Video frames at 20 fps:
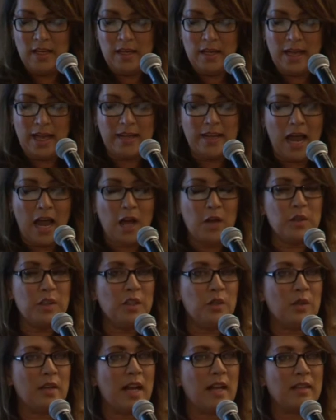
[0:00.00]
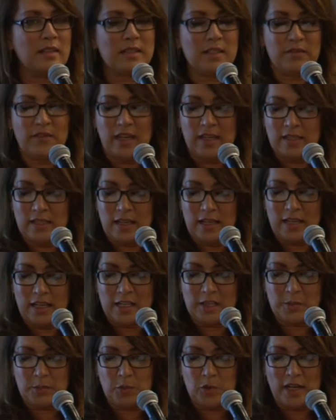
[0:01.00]
And how do you cultivate and
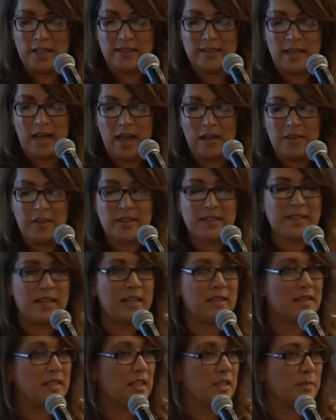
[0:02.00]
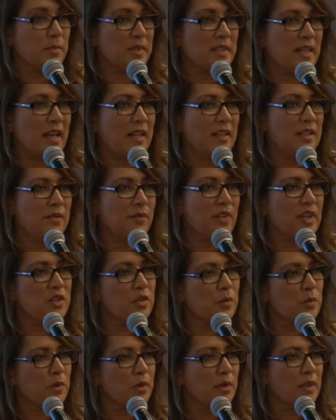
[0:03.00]
express other senses besides
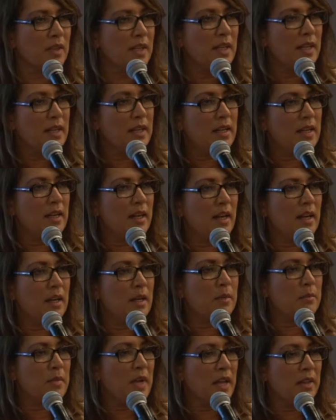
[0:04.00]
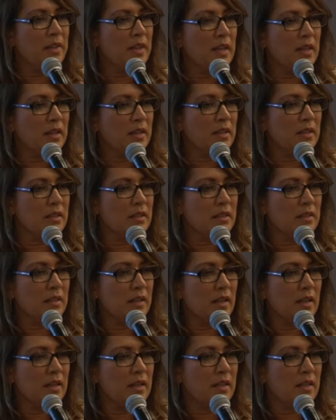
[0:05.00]
visual? I think
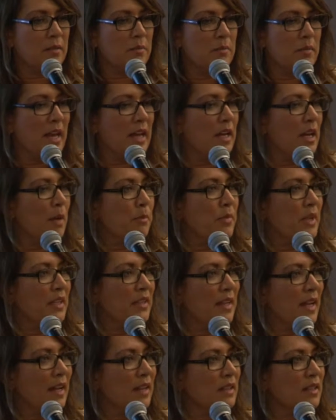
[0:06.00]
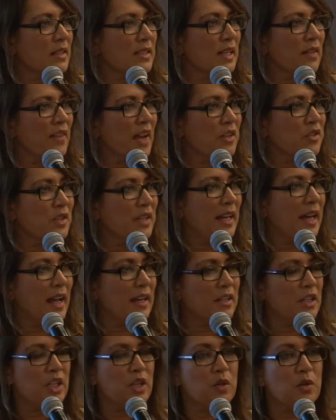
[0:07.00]
the makeup and nails have actually had
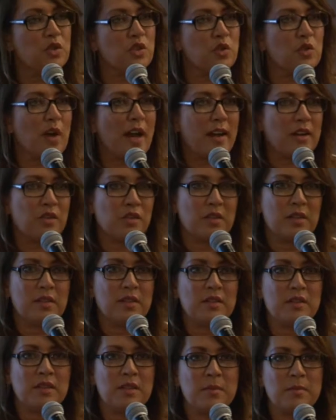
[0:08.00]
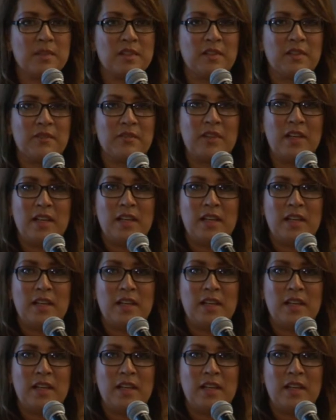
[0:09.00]
a huge traction in terms of